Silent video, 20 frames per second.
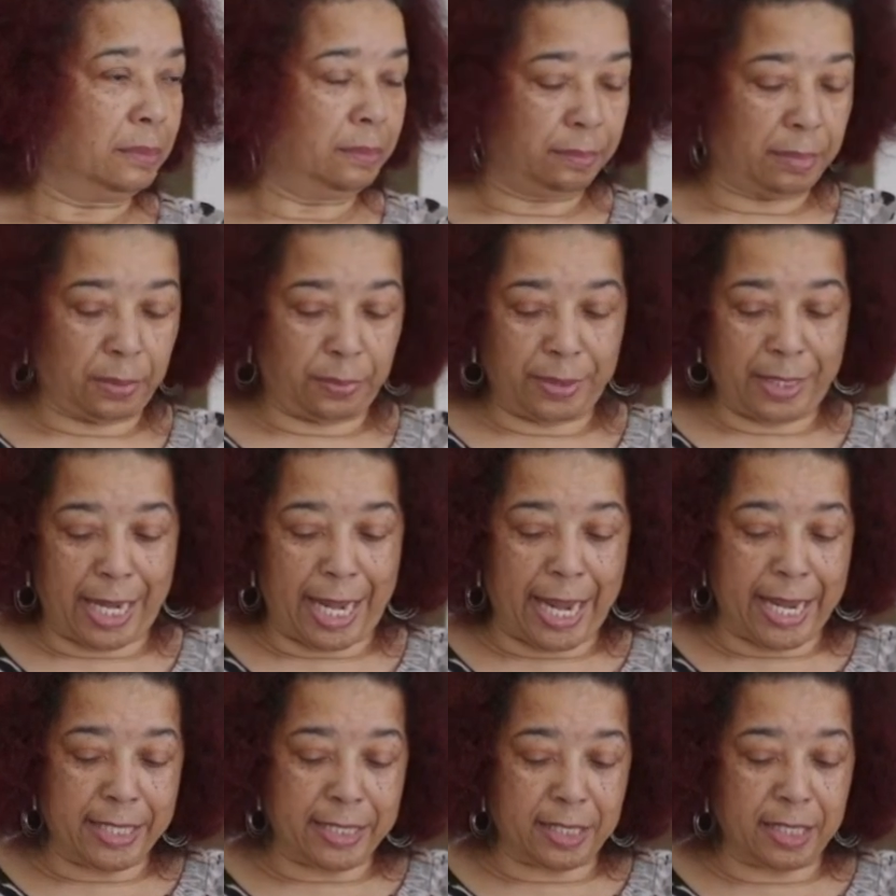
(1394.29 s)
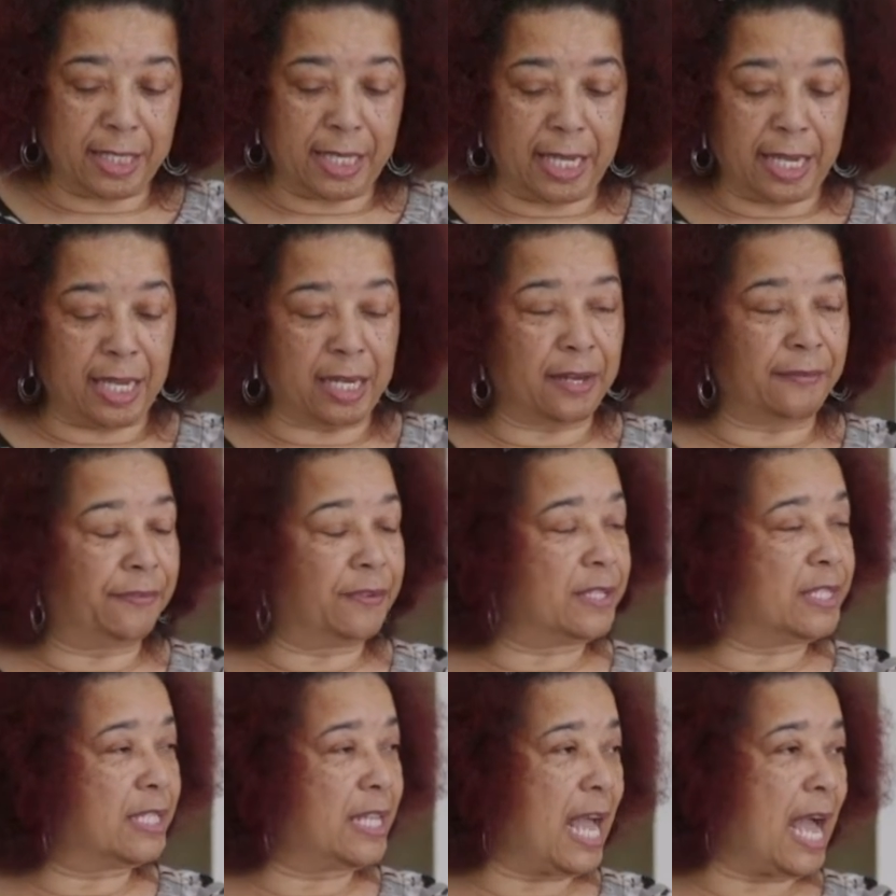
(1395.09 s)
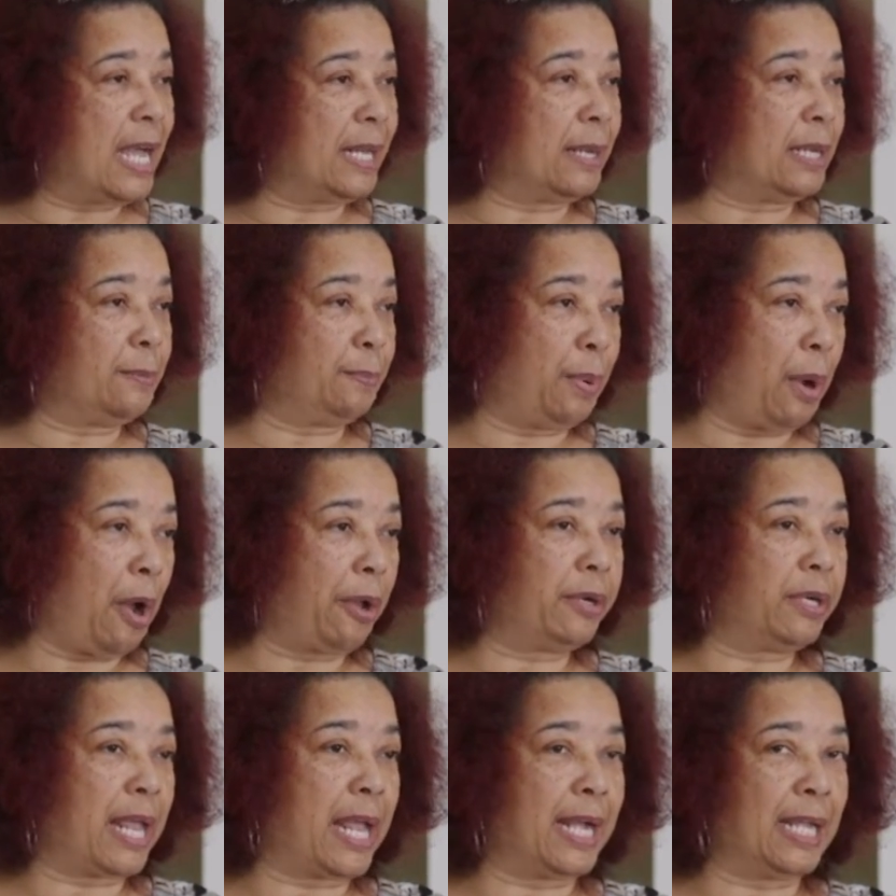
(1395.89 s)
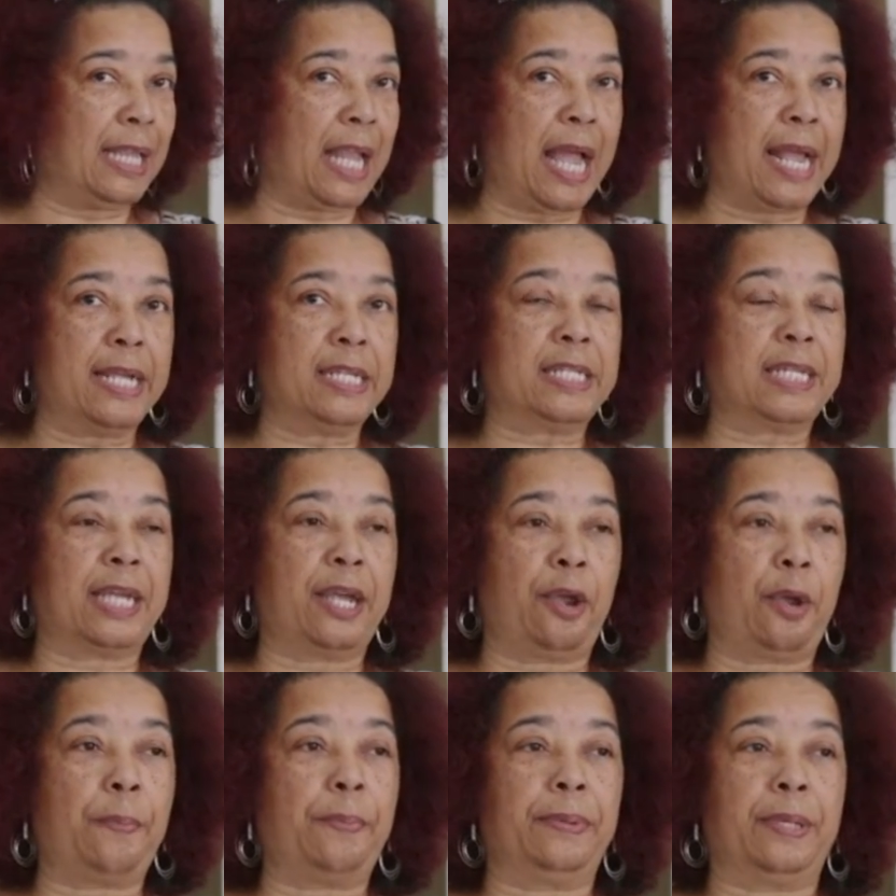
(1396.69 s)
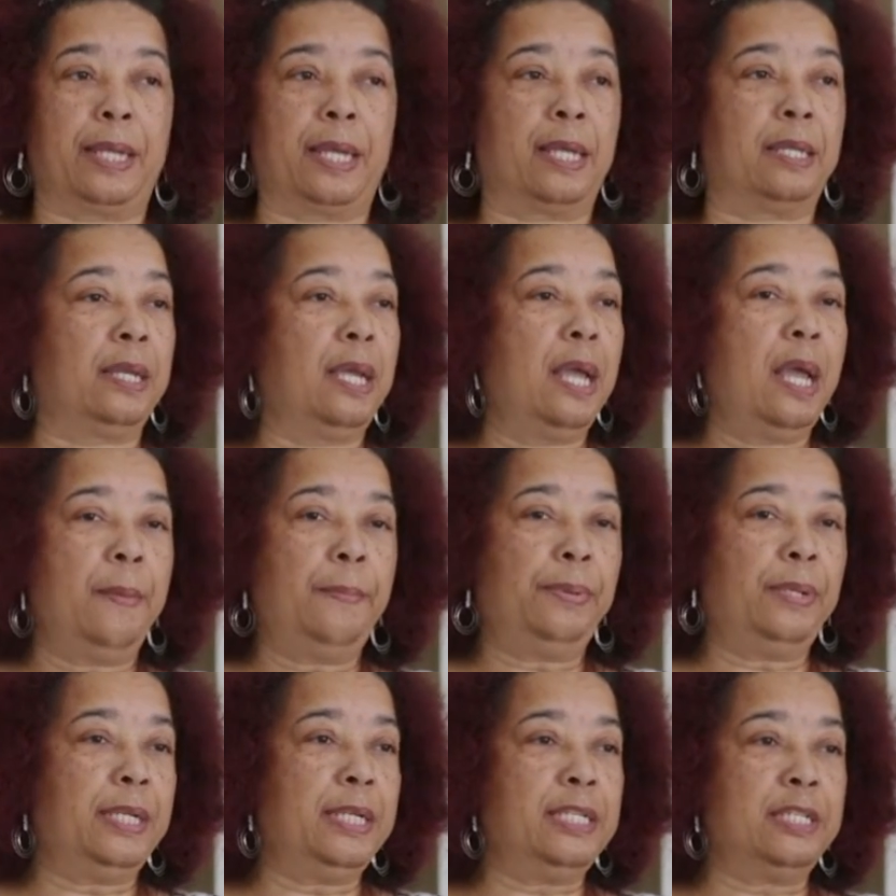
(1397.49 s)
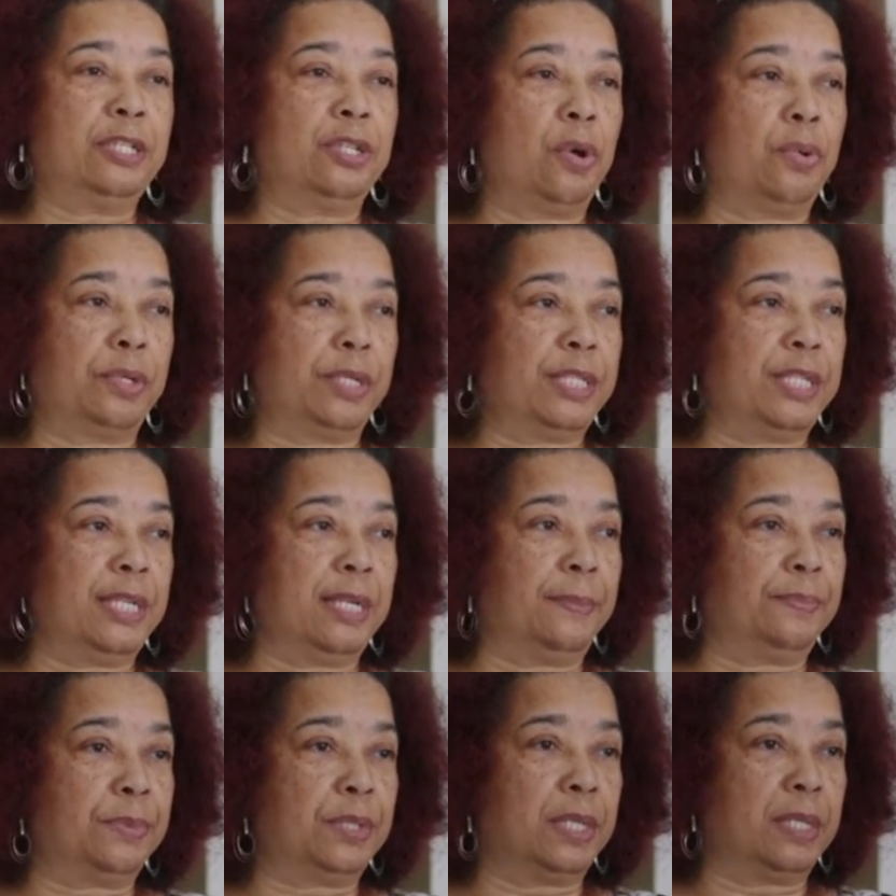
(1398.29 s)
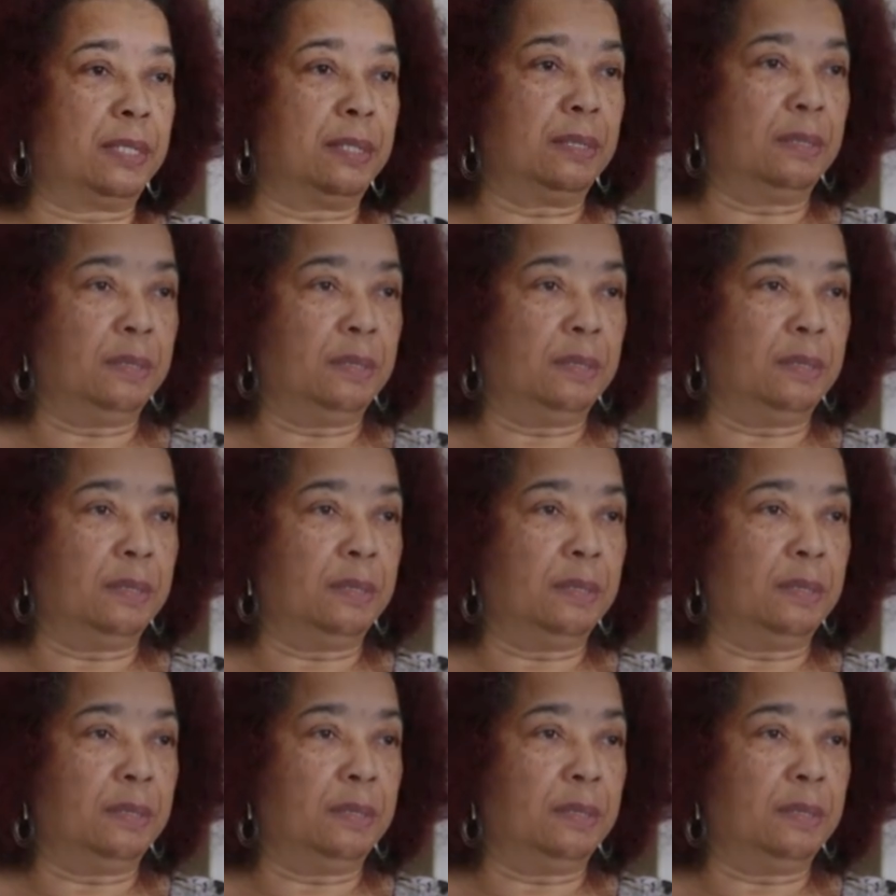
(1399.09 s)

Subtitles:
But we asked again, if it's not part of that client's care plan, please don't attempt it.